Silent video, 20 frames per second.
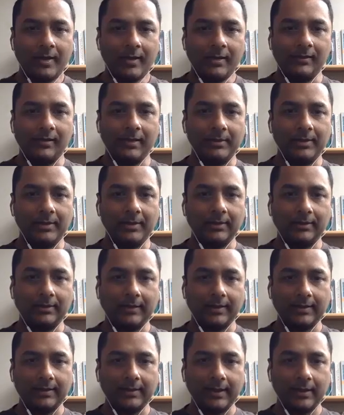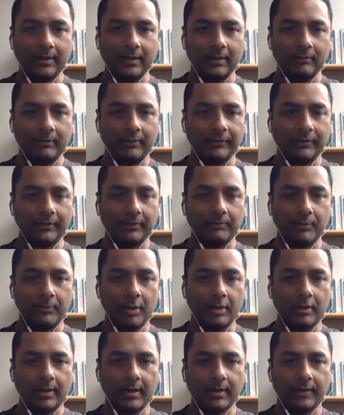Liminal Thinking, a recent
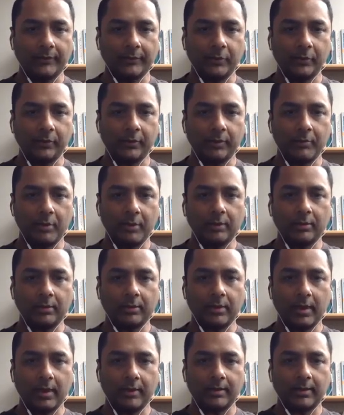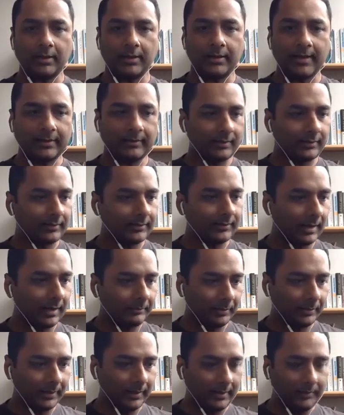book, and his older book, The Connected
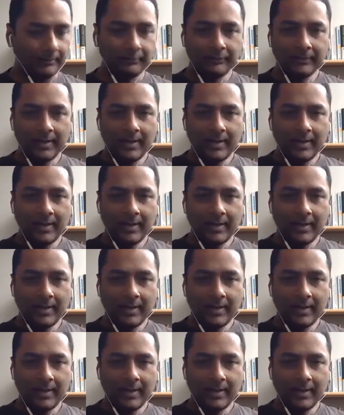Company.